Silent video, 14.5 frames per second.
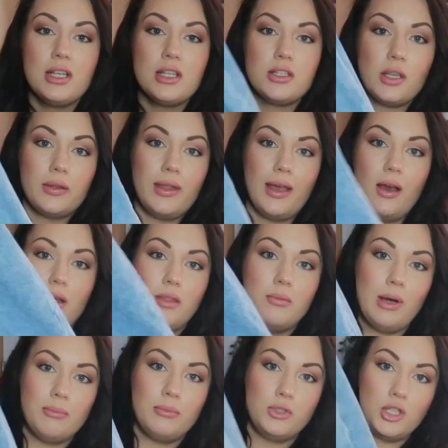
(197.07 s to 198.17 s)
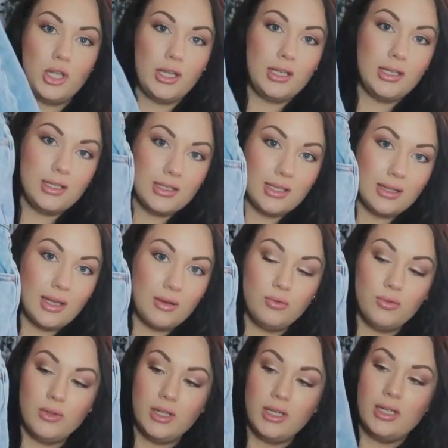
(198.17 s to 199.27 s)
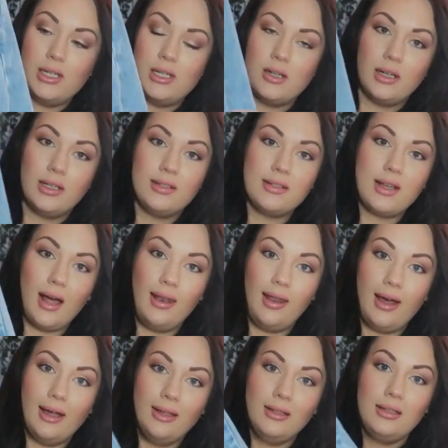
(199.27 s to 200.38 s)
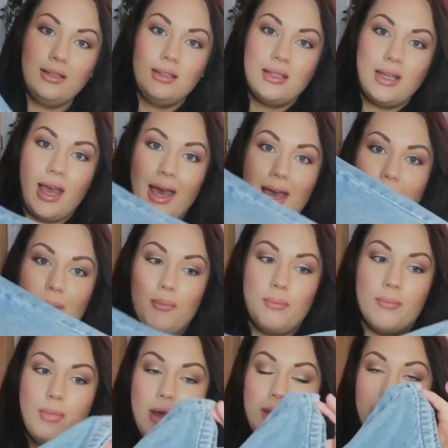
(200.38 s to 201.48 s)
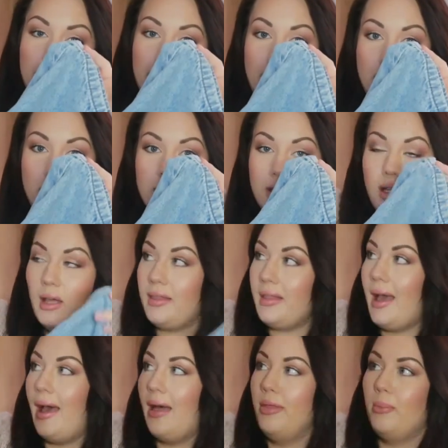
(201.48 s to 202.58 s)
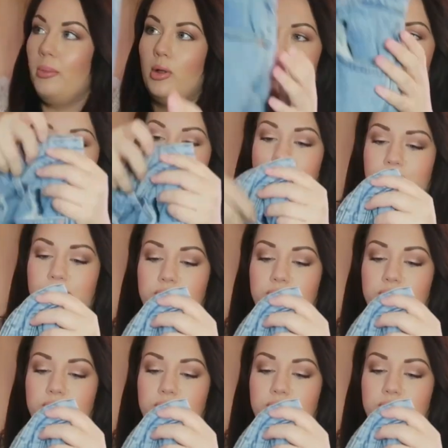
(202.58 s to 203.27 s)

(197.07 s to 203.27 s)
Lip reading: So they are the mum jeans. They're really nice colour. And then they're just like that at the bottom.